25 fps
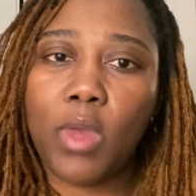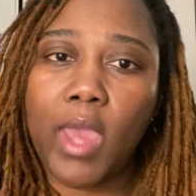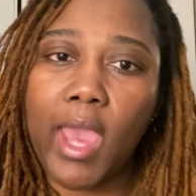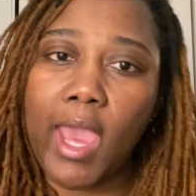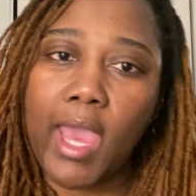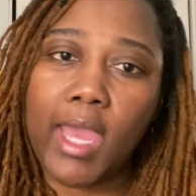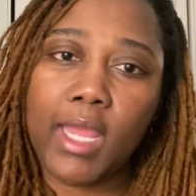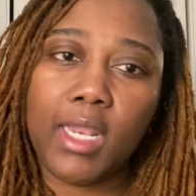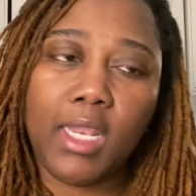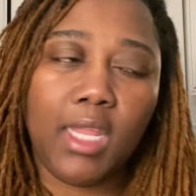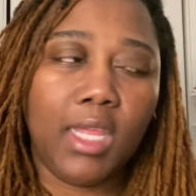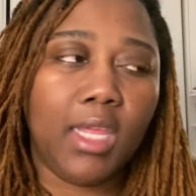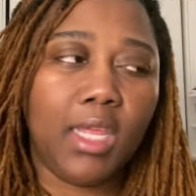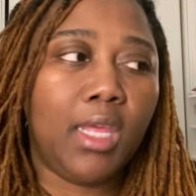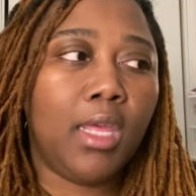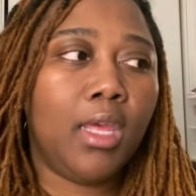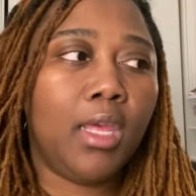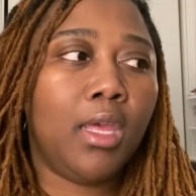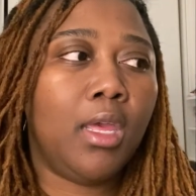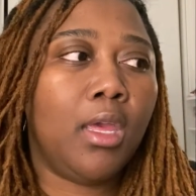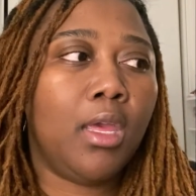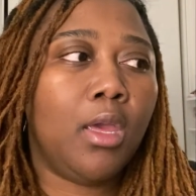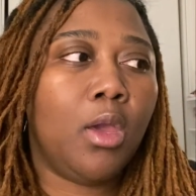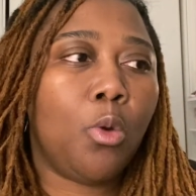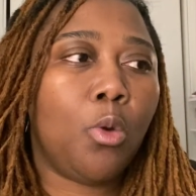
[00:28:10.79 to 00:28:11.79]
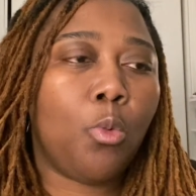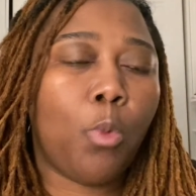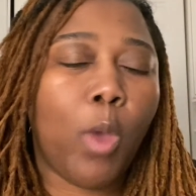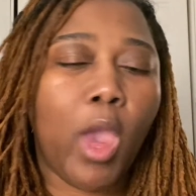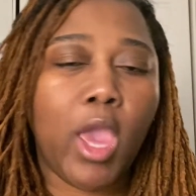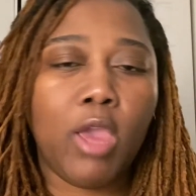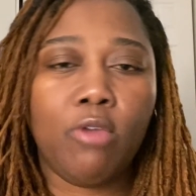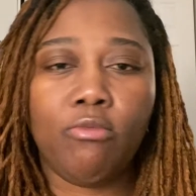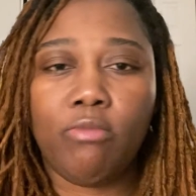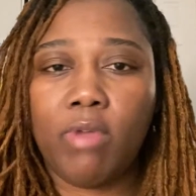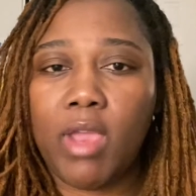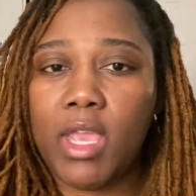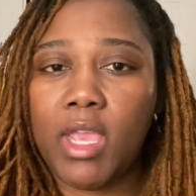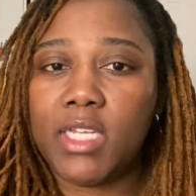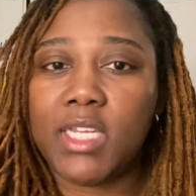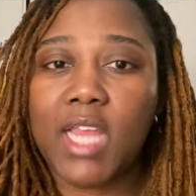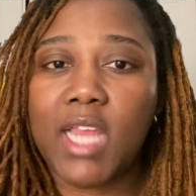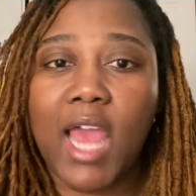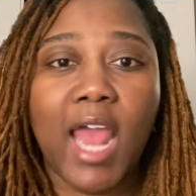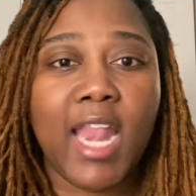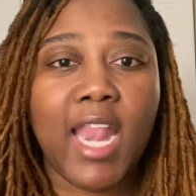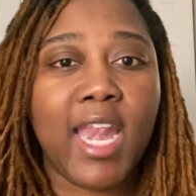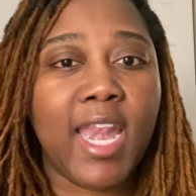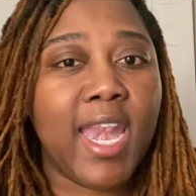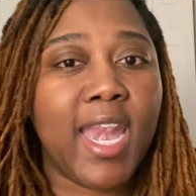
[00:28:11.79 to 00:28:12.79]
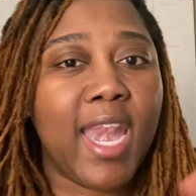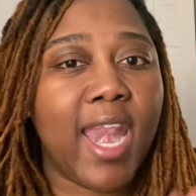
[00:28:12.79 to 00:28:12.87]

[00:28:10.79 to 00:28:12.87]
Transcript: 280 weight range.